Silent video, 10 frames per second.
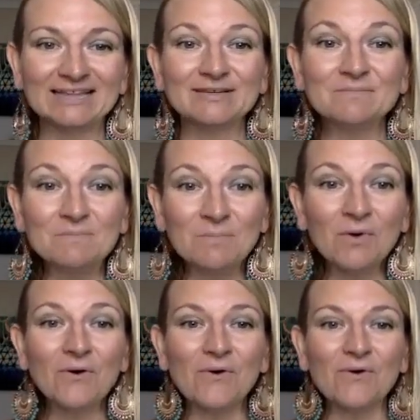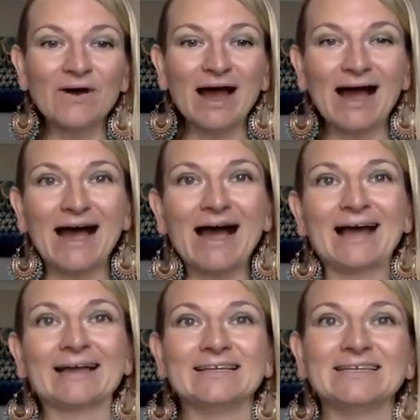The more
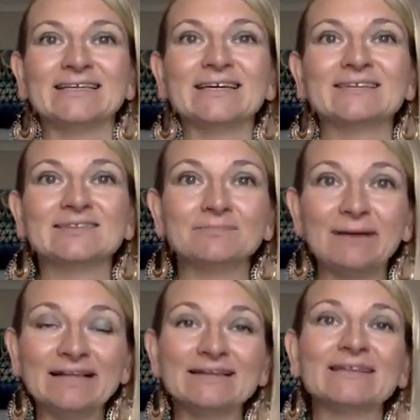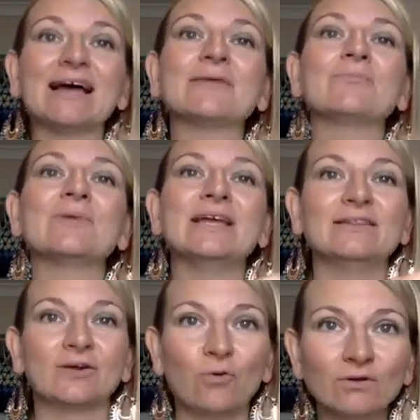I spend time in
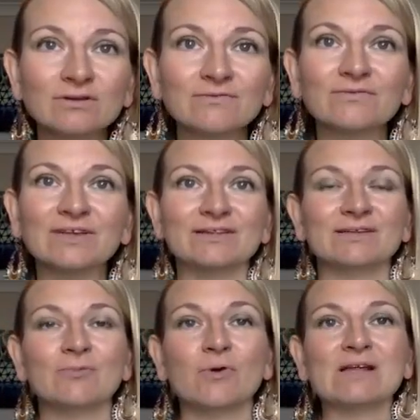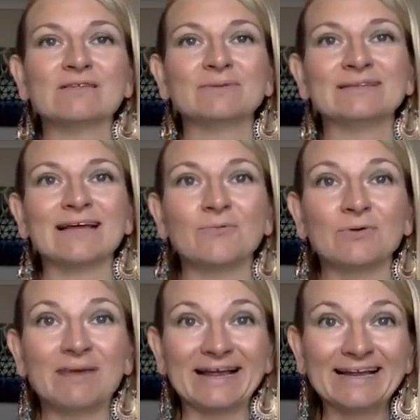the quantum field, the more I spend time
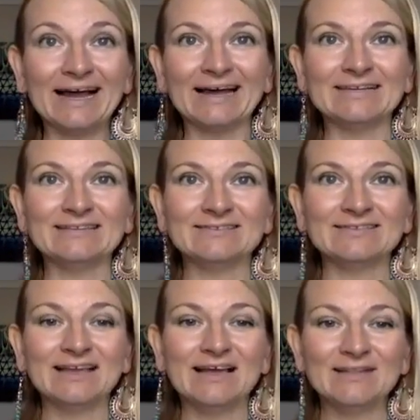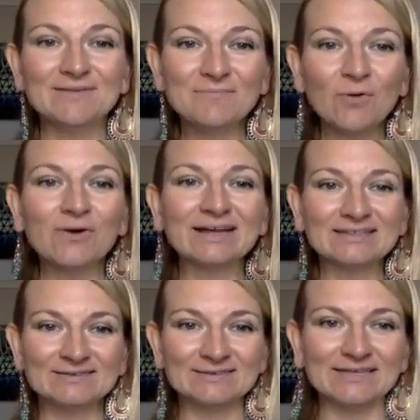with my guides, the more I
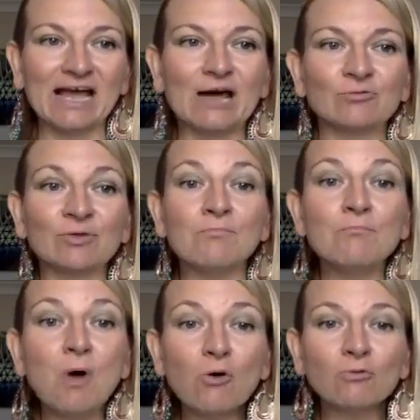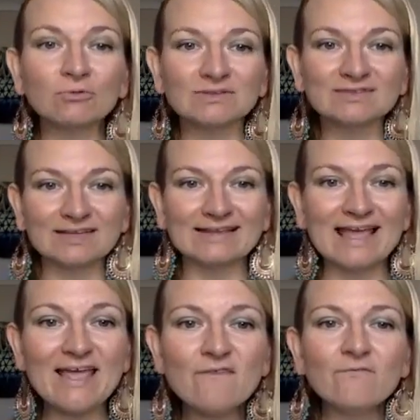see how the modes and
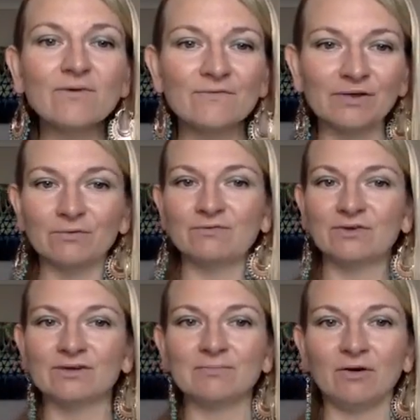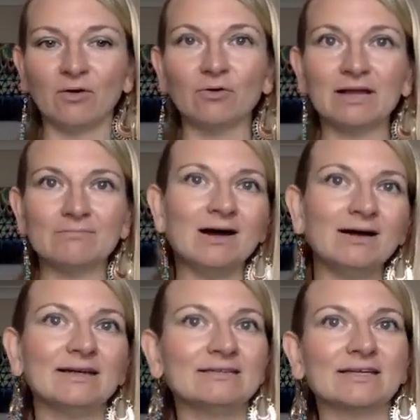everything we've learned about online
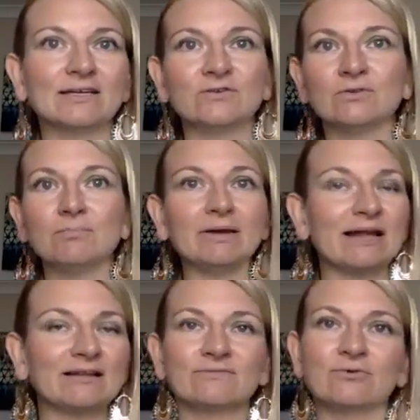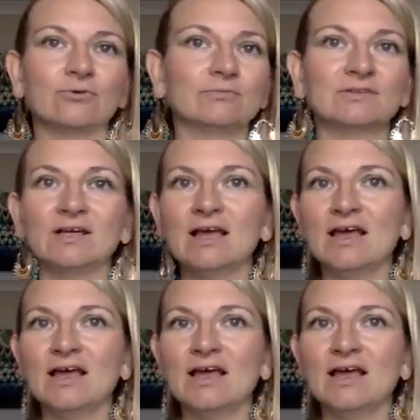marketing to the platforms,